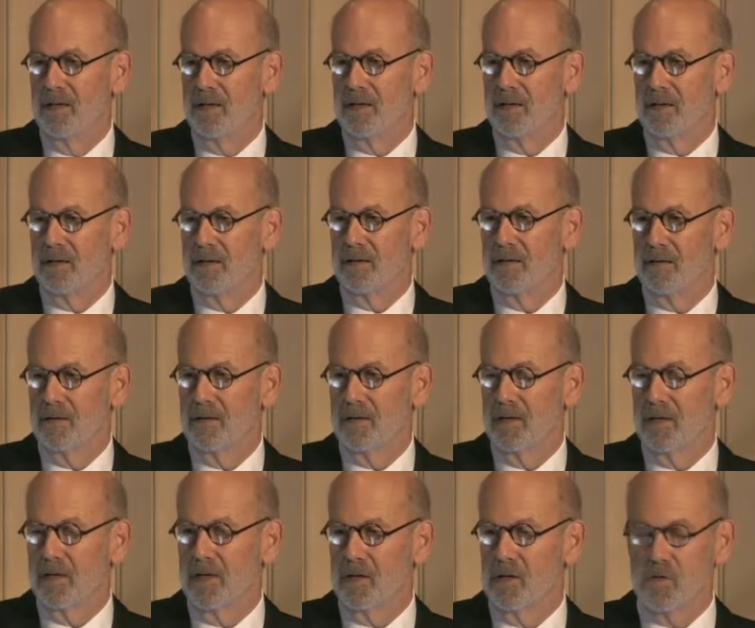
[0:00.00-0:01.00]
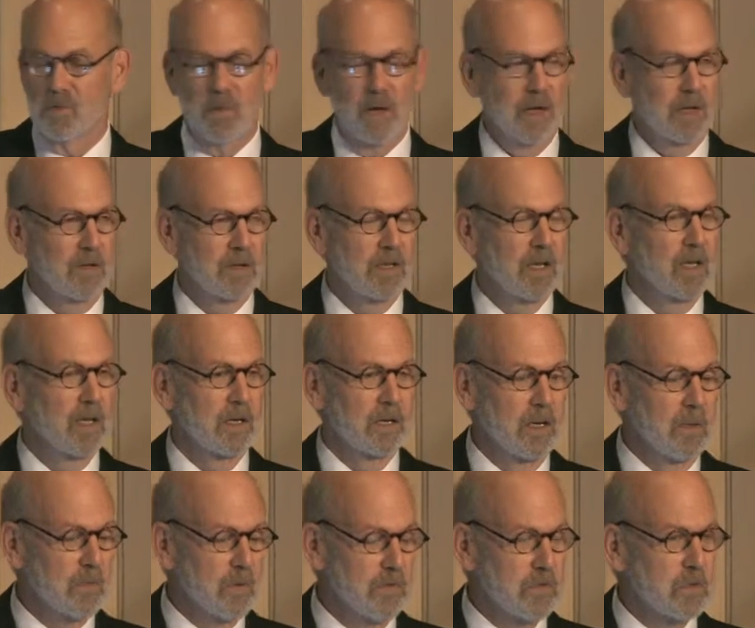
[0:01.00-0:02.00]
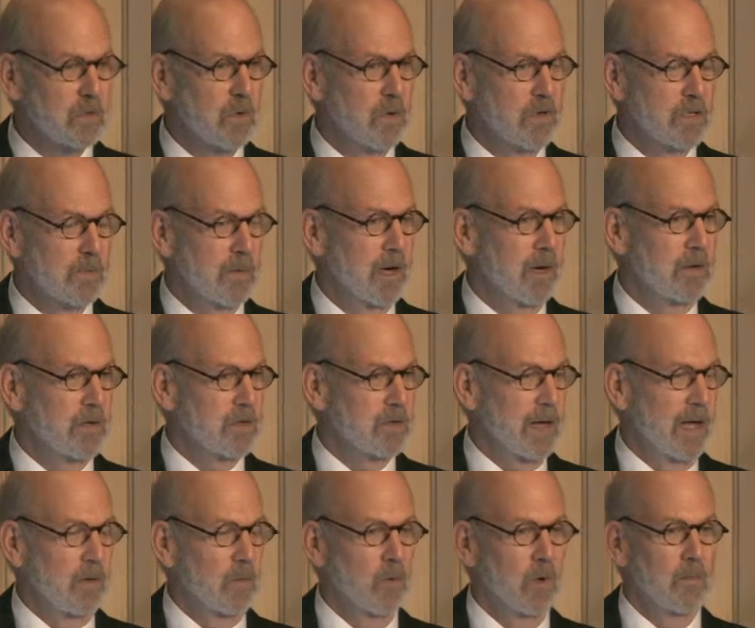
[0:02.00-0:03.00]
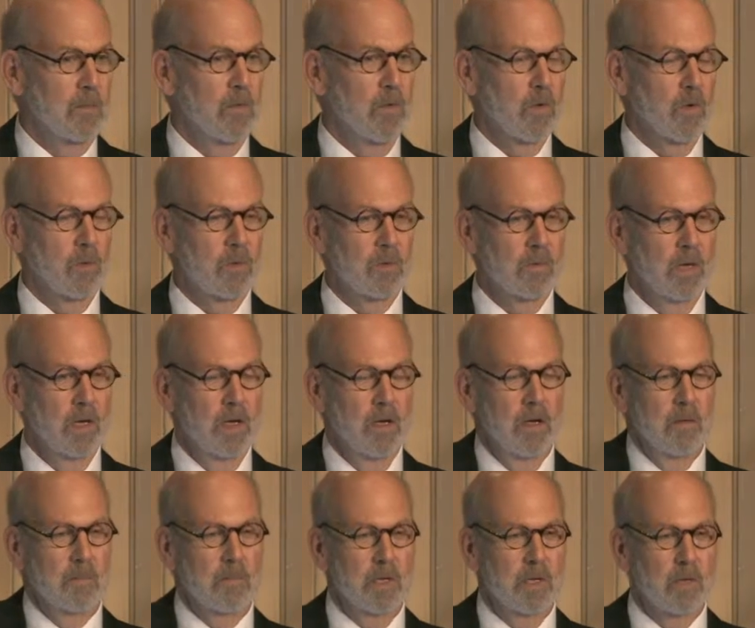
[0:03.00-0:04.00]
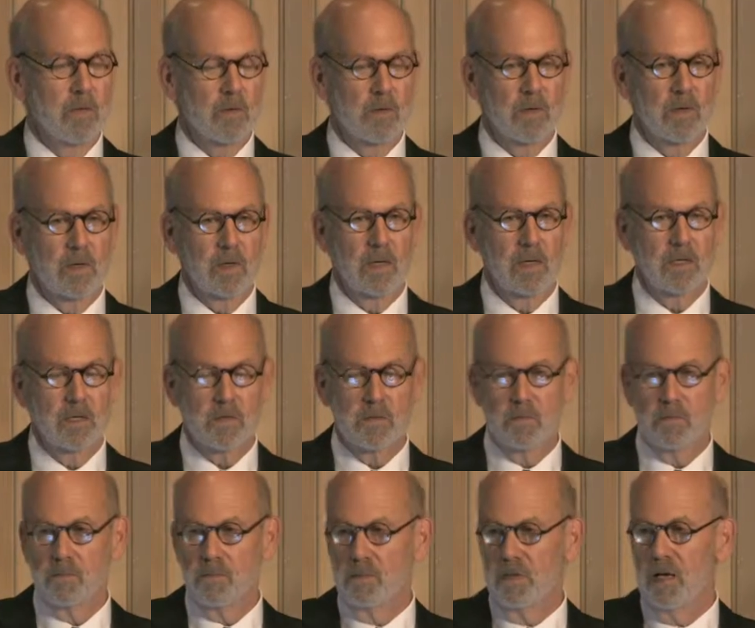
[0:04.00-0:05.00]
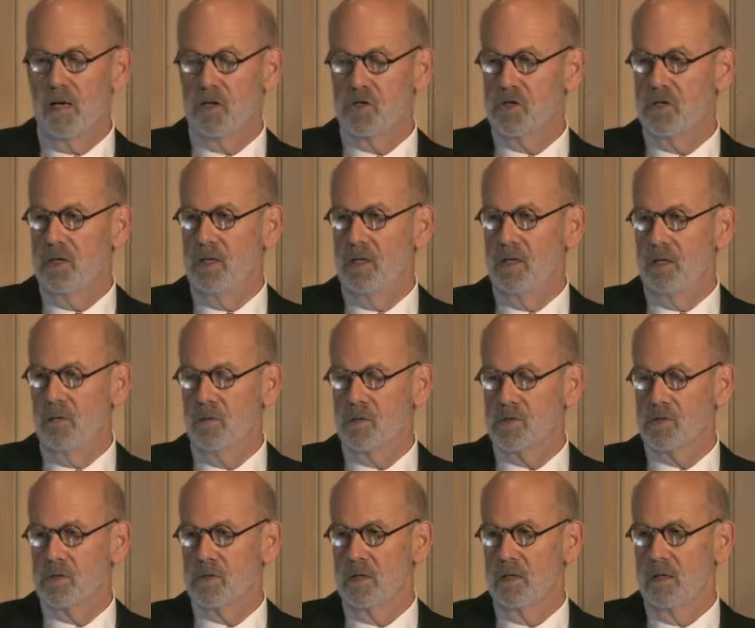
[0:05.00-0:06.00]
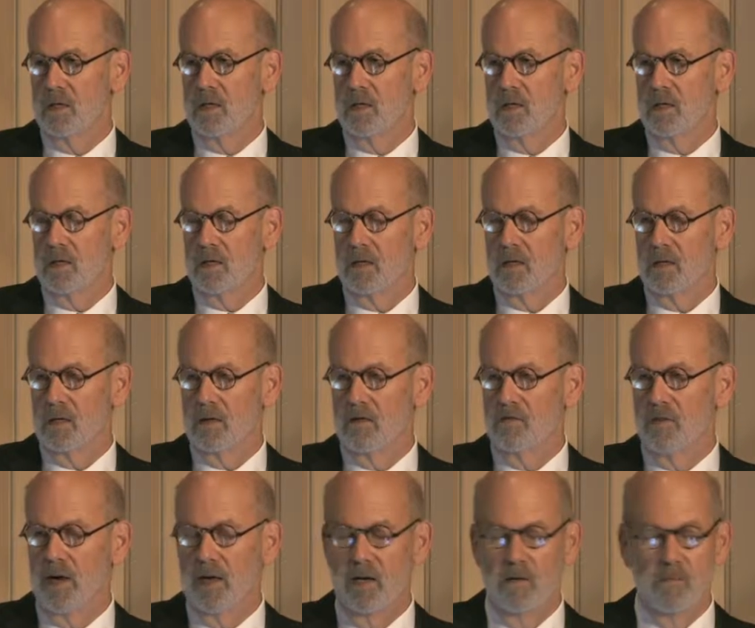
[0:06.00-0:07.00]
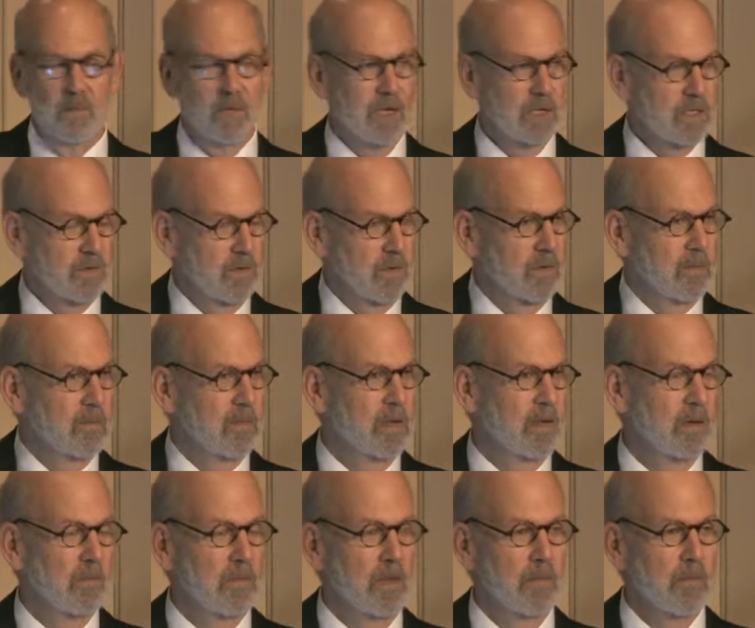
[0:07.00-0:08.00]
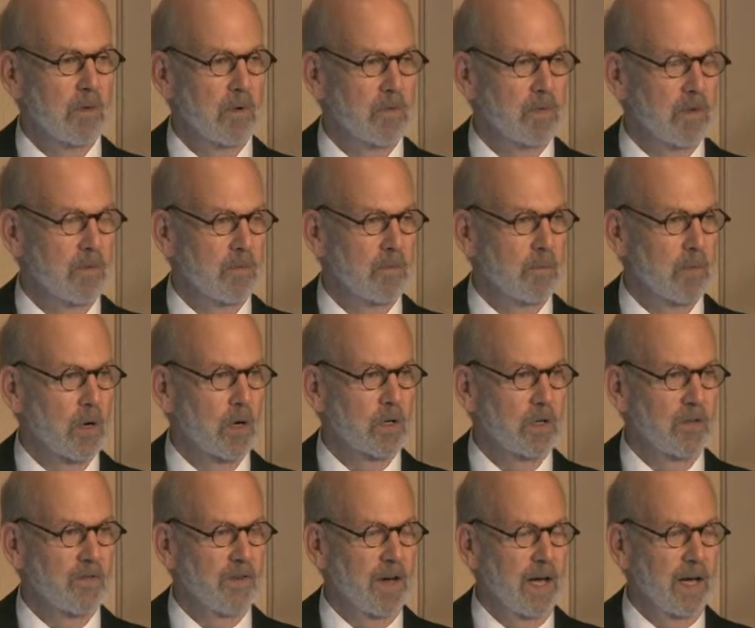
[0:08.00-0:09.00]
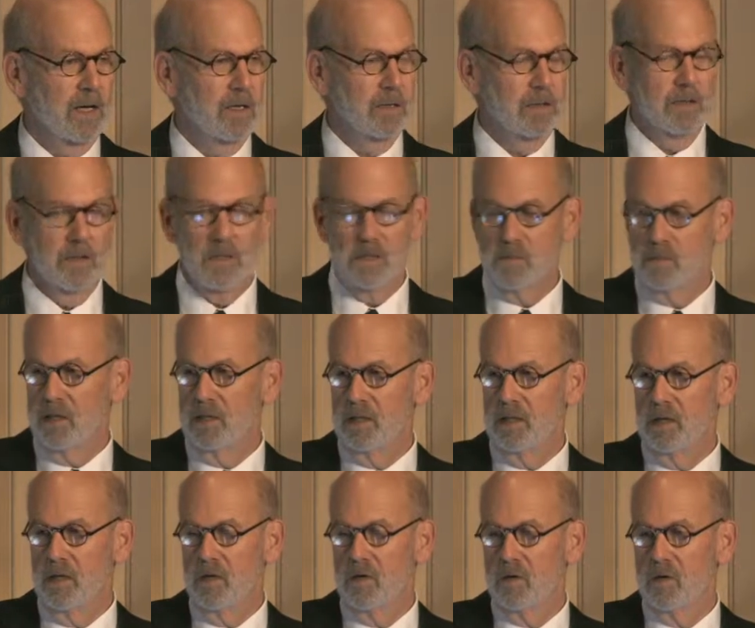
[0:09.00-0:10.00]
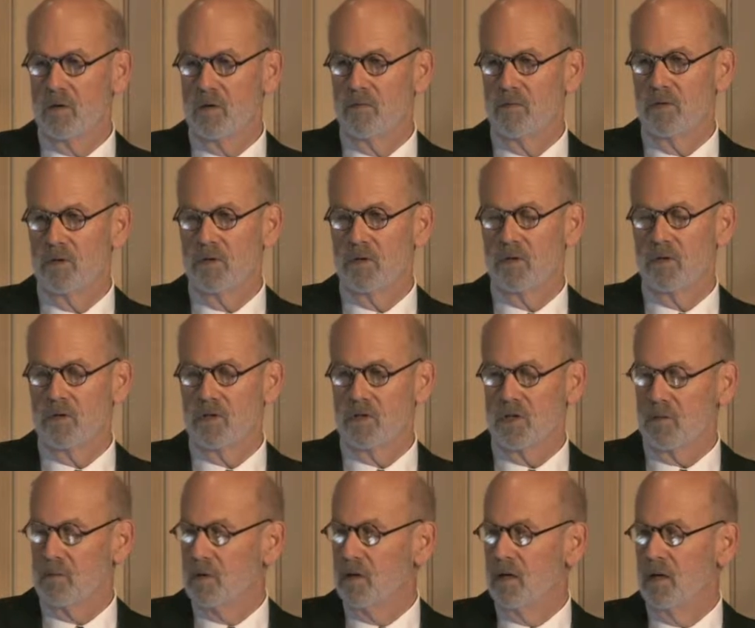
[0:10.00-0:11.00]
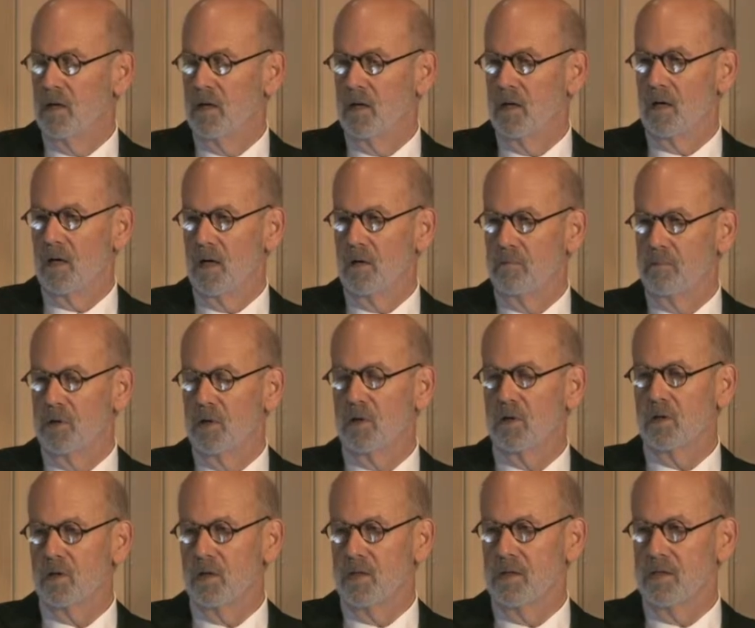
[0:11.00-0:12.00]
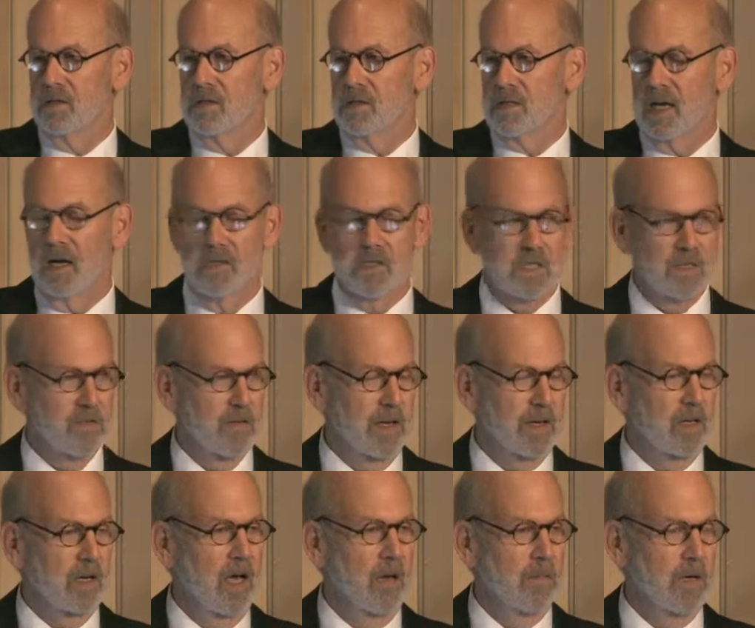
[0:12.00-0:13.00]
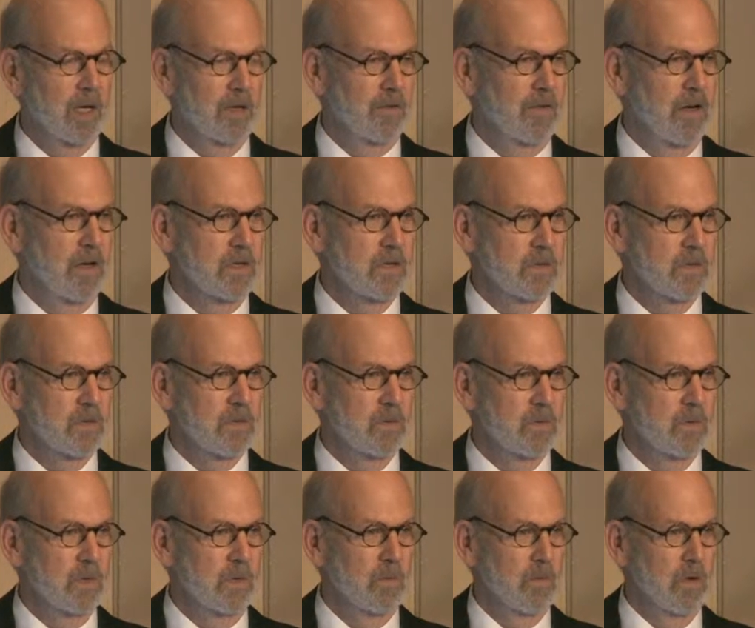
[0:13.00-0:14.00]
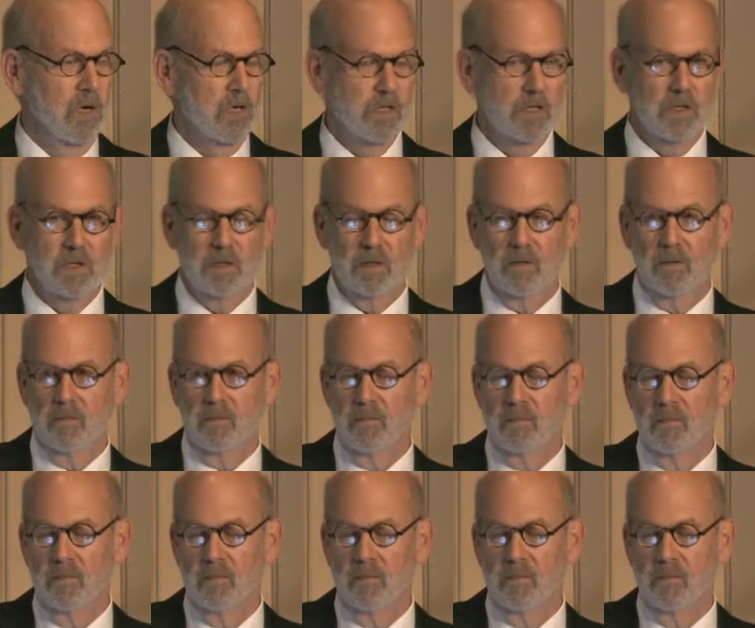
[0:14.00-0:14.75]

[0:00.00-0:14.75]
And I could tell a number of stories, but I'll just add one more. When Peter got his PhD, he was invited because of a member of the Berkeley faculty to spend a year of internship on Bill Clinton's Council of Economic Advisors in Washington.